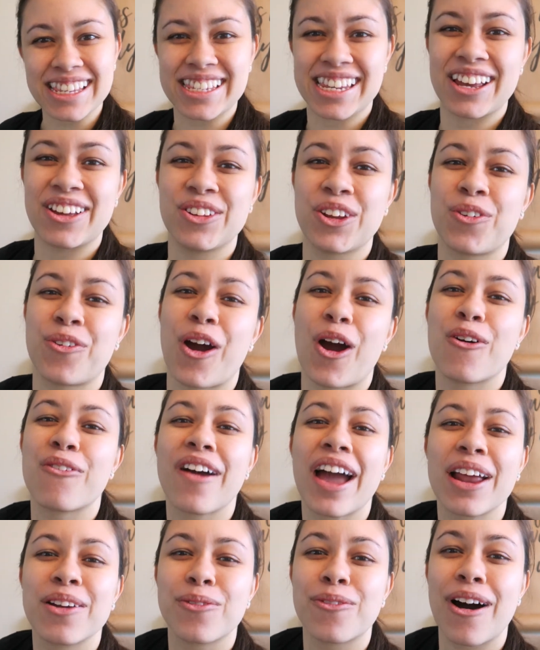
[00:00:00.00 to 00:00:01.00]
Tillnerova
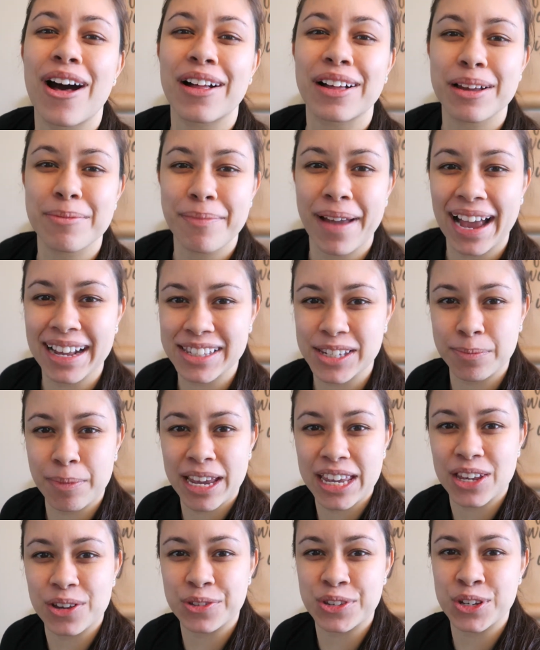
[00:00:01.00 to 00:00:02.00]
and welcome back to
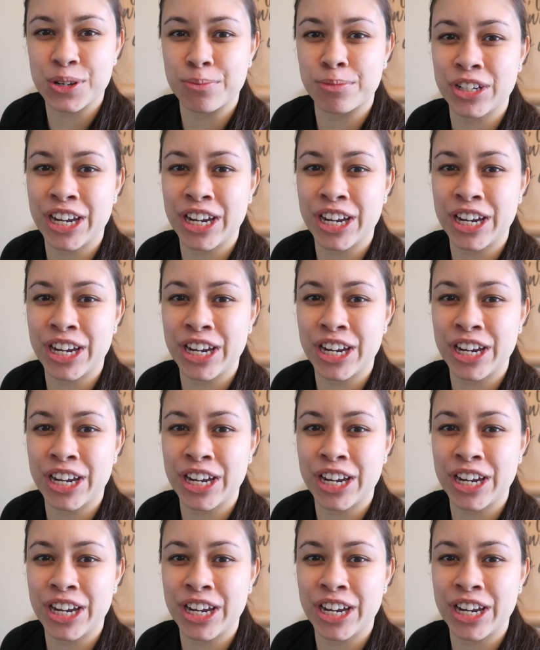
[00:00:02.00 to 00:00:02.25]
my YouTube